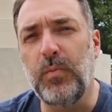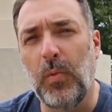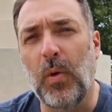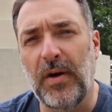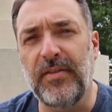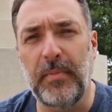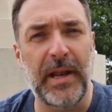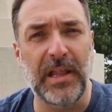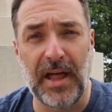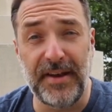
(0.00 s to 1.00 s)
war is
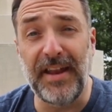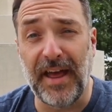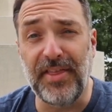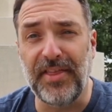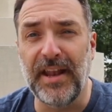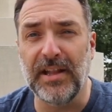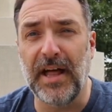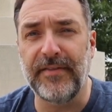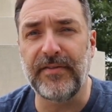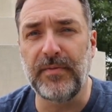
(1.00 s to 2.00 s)
about a lot of death and a
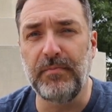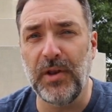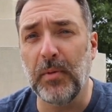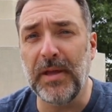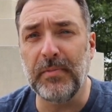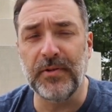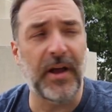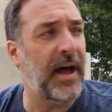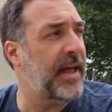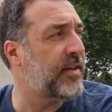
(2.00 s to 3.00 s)
lot of people
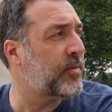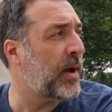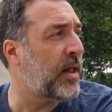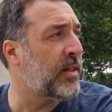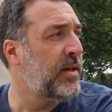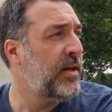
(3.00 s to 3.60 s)
dying as well.